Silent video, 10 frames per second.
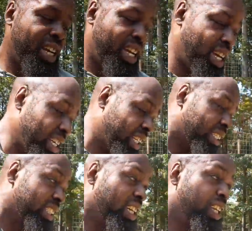
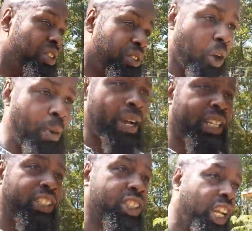is nobody
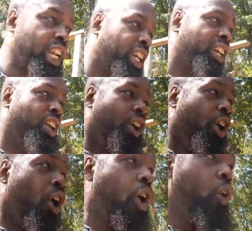can say,
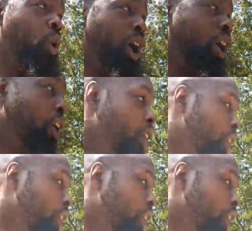oh, well,